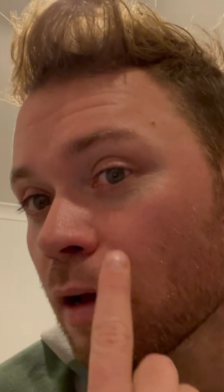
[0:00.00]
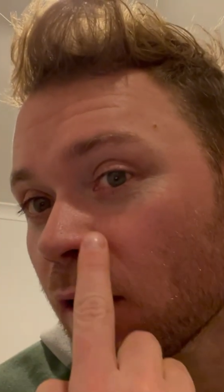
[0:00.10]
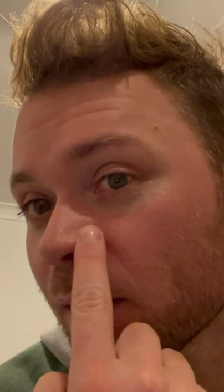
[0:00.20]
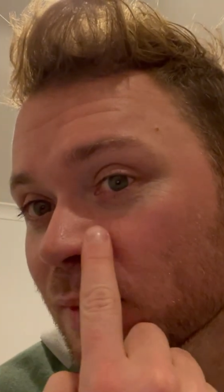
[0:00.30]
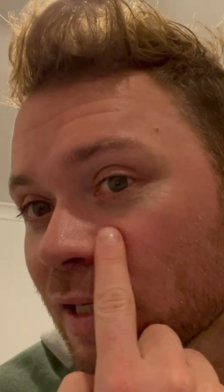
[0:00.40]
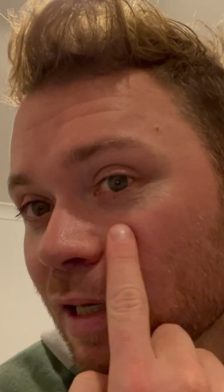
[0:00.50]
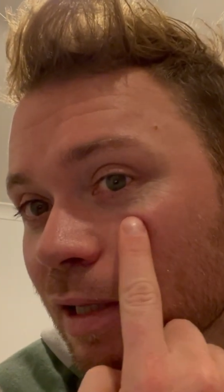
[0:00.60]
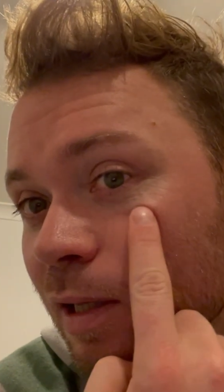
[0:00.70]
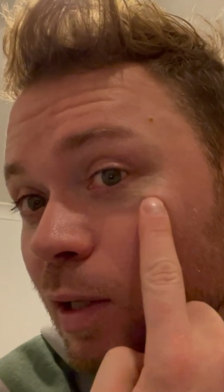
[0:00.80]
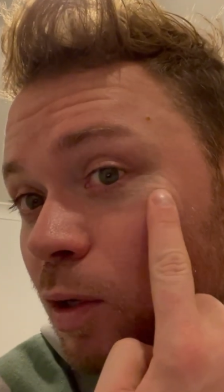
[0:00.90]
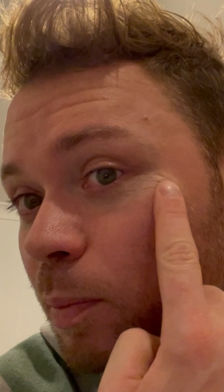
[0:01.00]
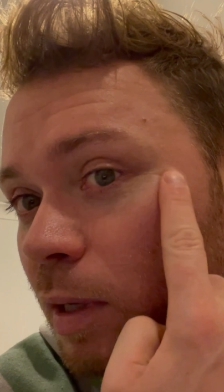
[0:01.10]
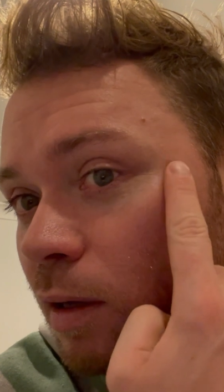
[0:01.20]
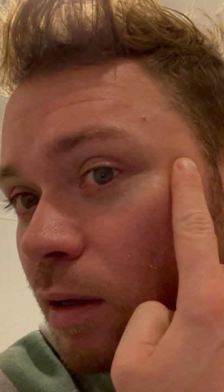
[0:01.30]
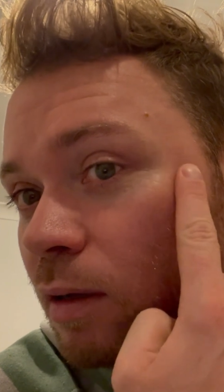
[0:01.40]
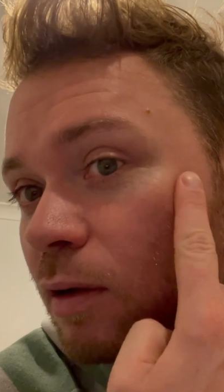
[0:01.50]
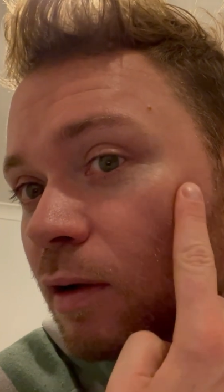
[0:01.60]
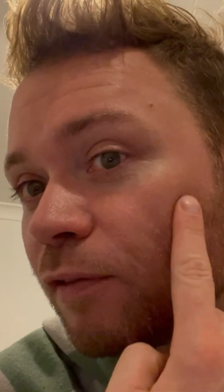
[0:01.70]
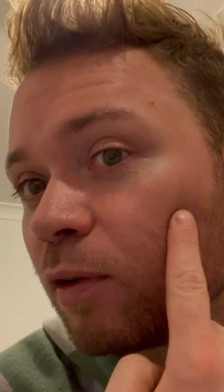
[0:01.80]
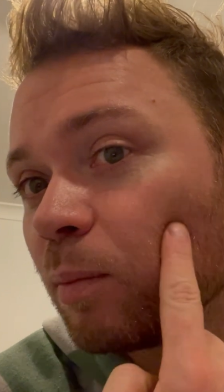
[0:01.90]
I am seeing a little bit
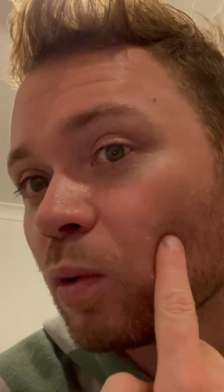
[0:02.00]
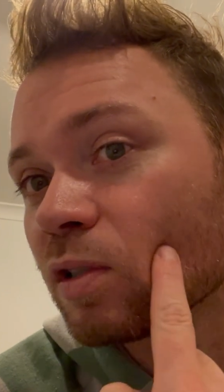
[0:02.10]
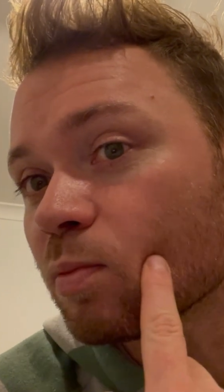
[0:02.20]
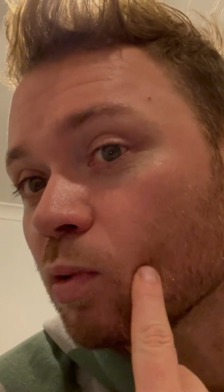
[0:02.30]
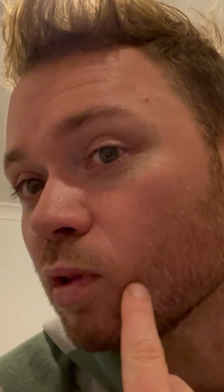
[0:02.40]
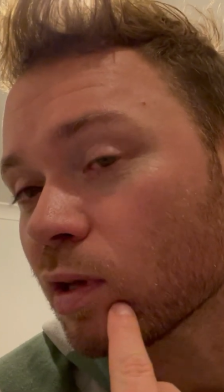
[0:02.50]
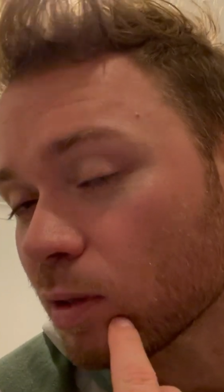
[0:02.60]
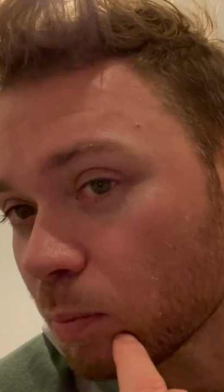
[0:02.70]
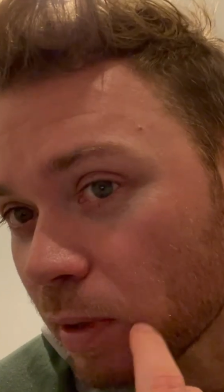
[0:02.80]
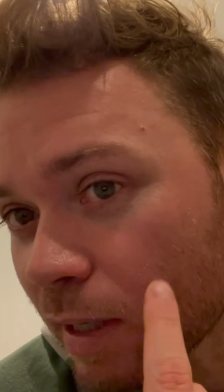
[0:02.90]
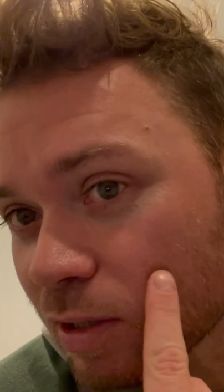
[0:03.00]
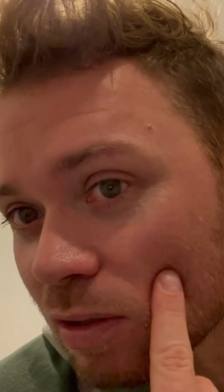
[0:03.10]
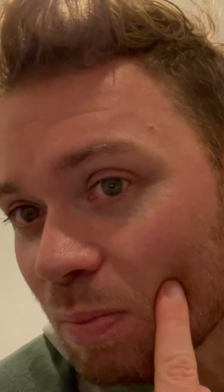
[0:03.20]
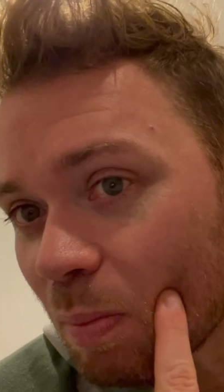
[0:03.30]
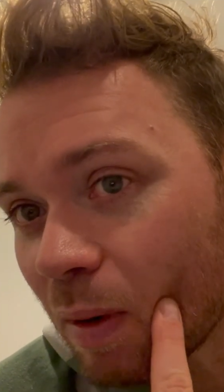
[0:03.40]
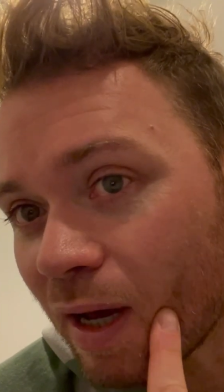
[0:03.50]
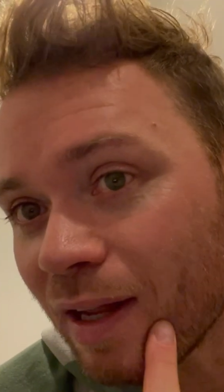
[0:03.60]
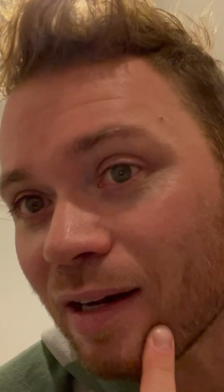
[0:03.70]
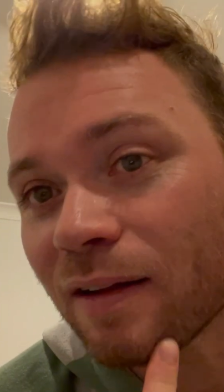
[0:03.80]
of a more smoother complexion, but